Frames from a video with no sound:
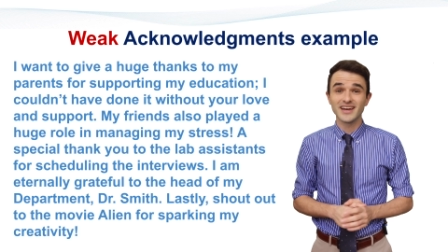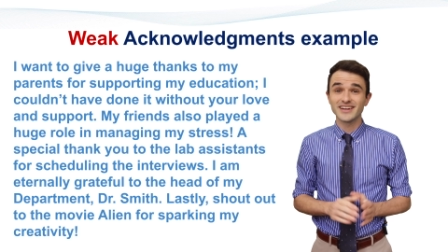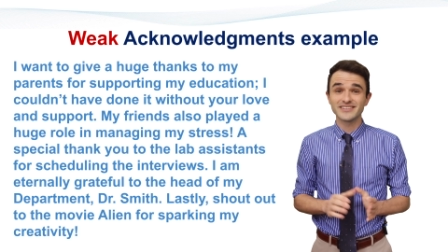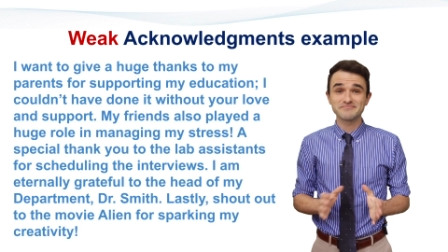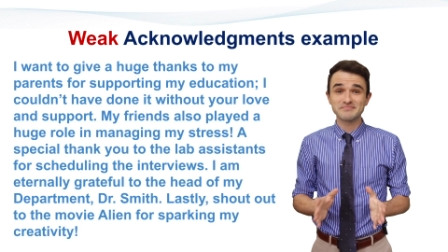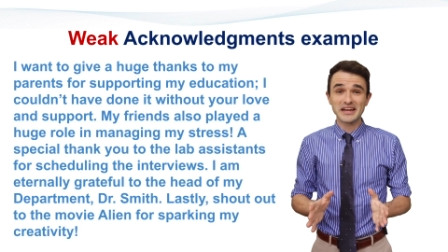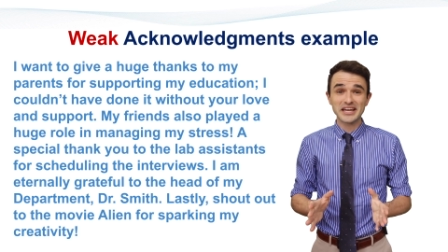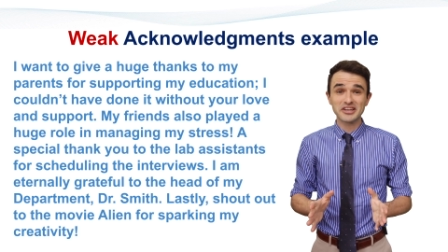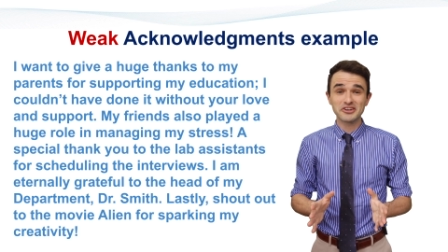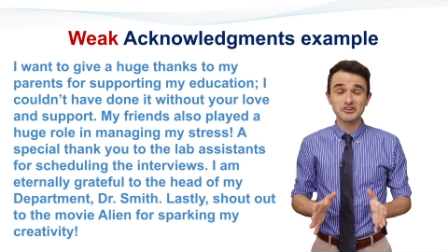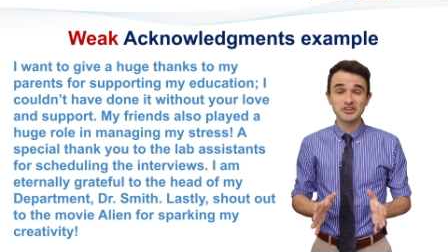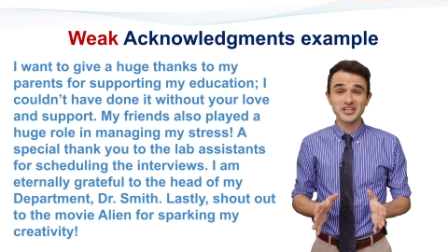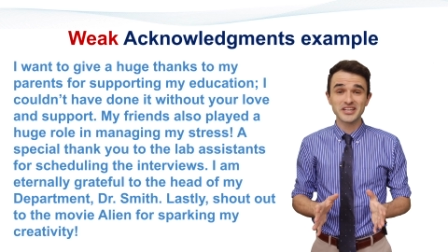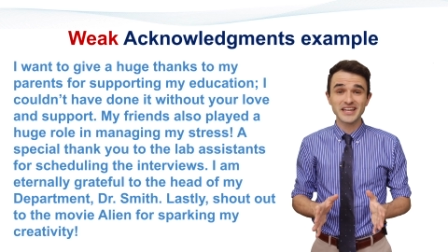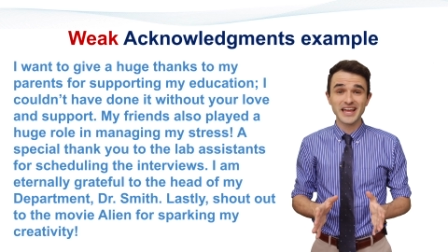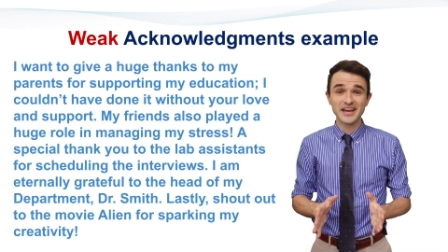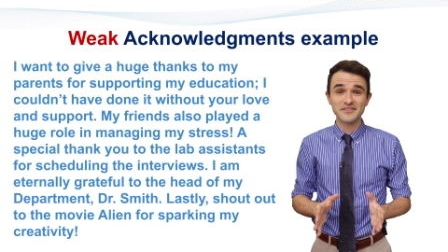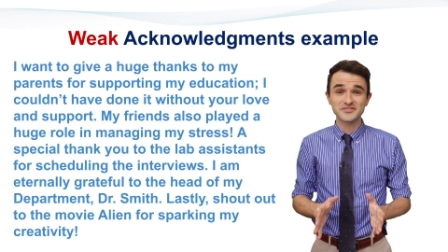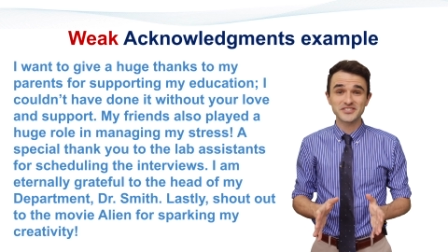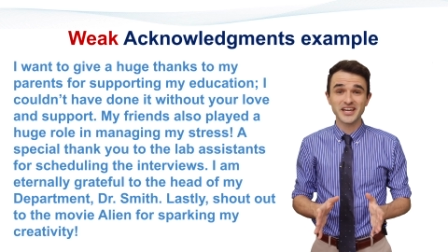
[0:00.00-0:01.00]
I couldn't
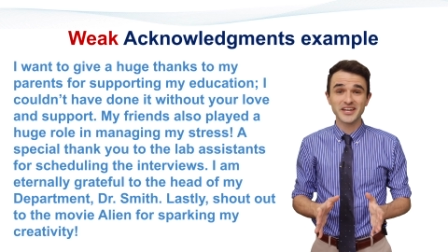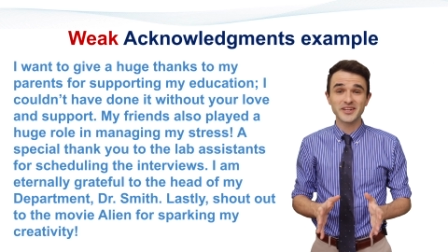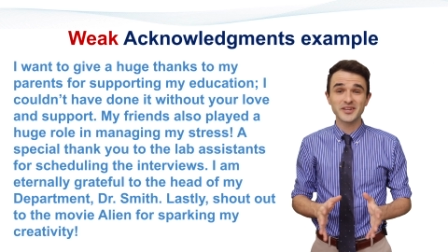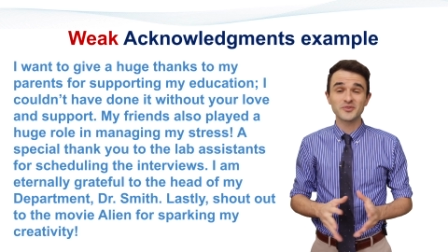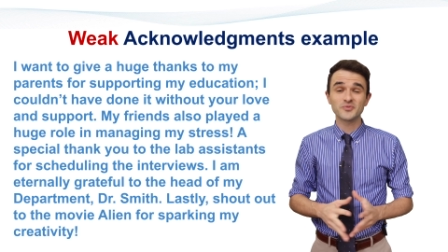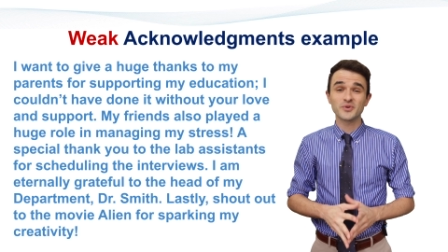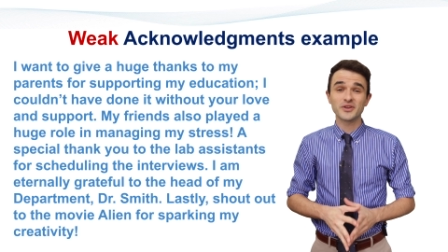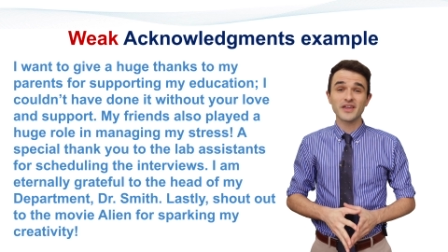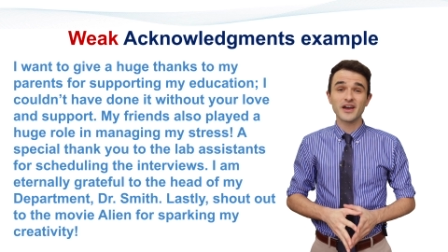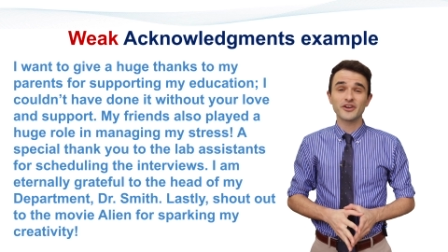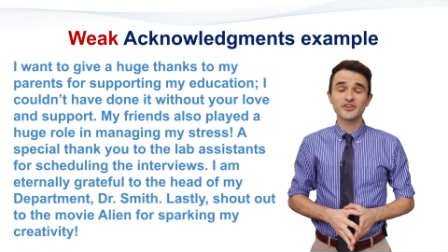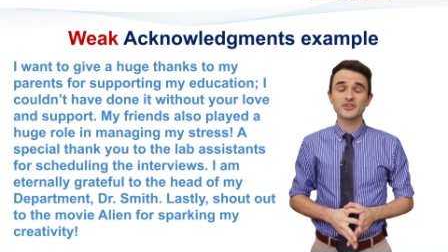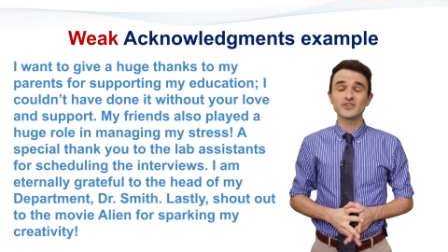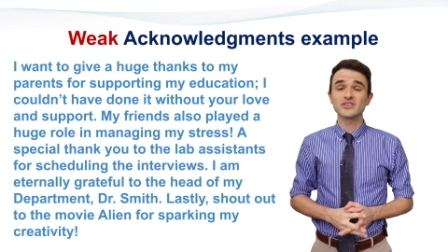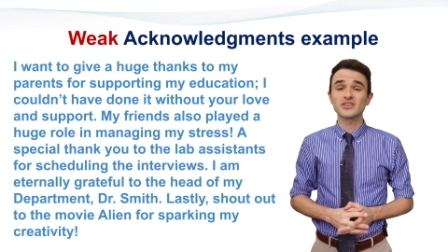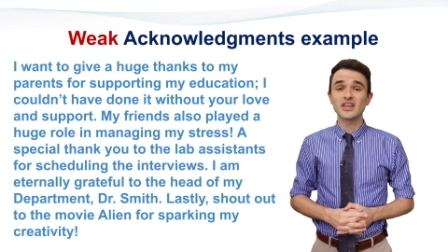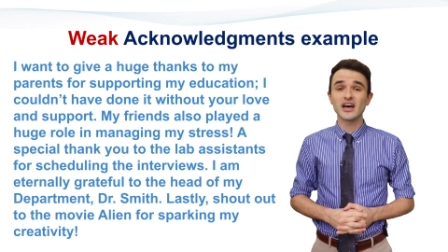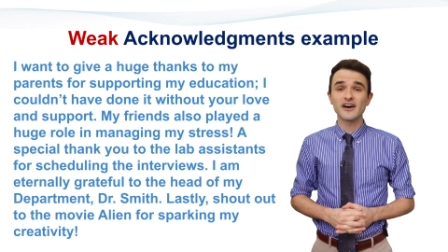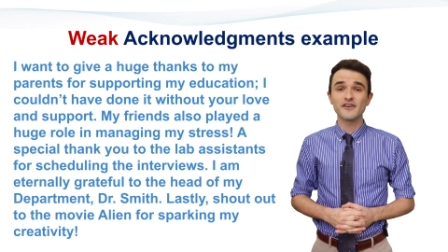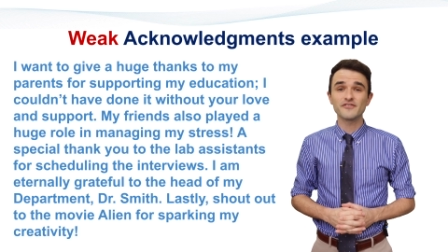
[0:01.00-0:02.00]
have done it without your
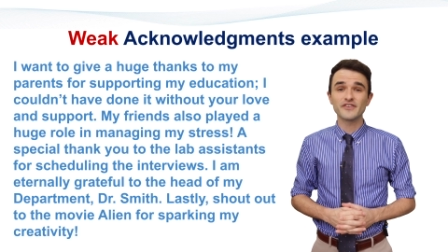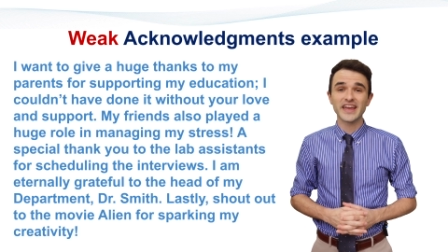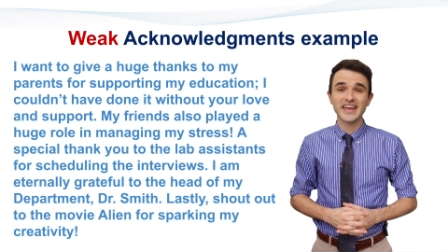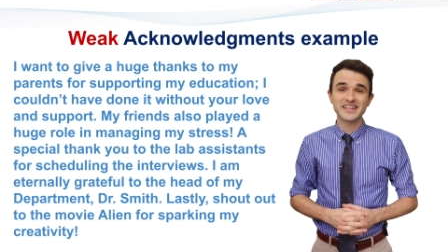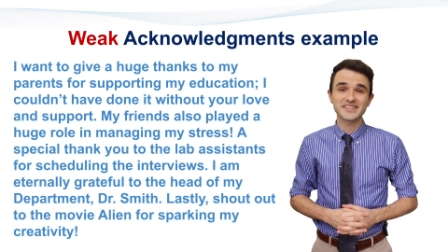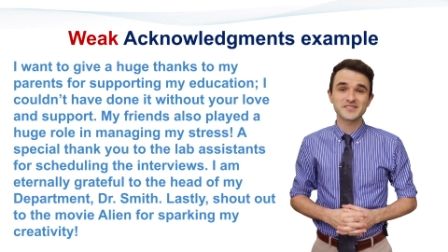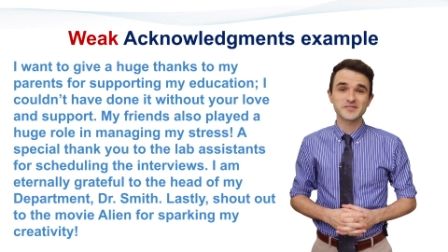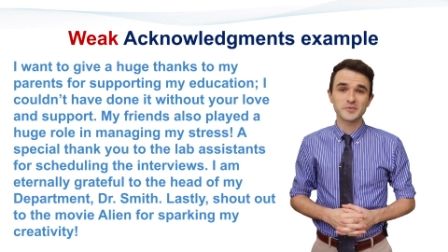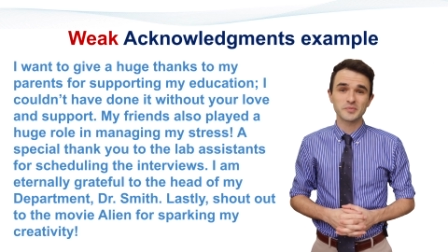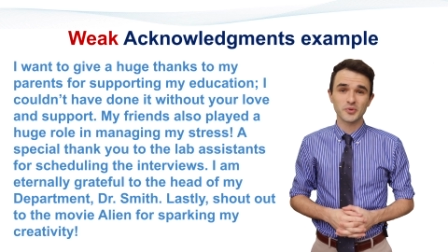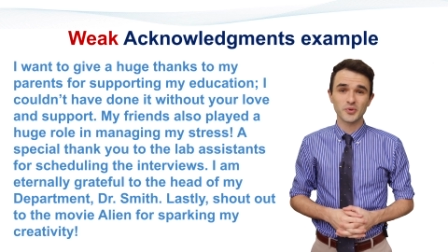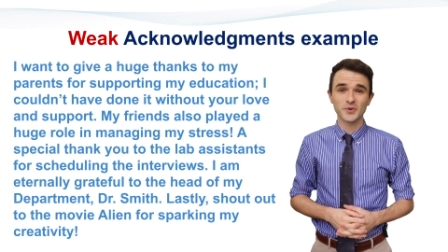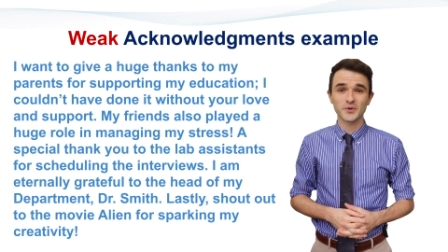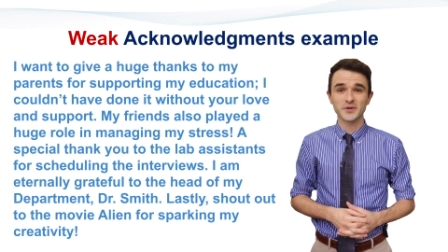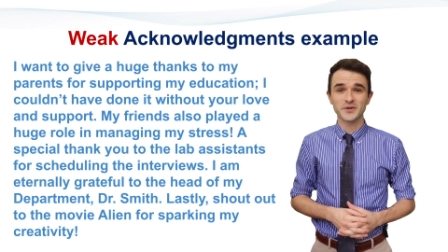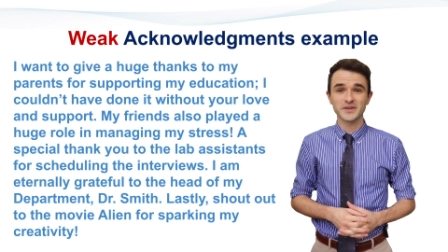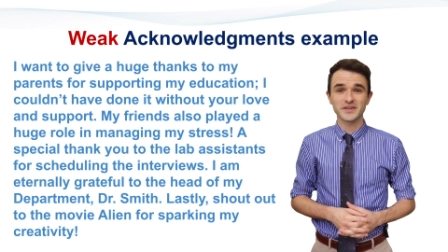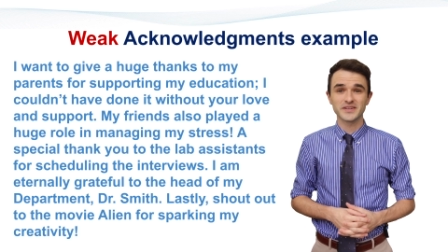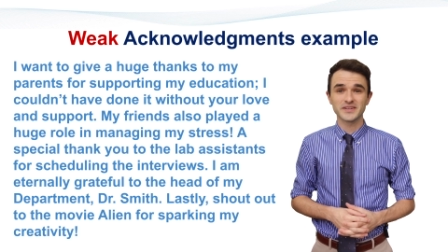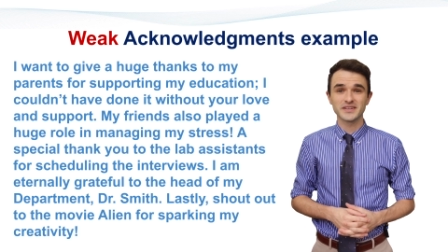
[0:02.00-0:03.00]
love and support.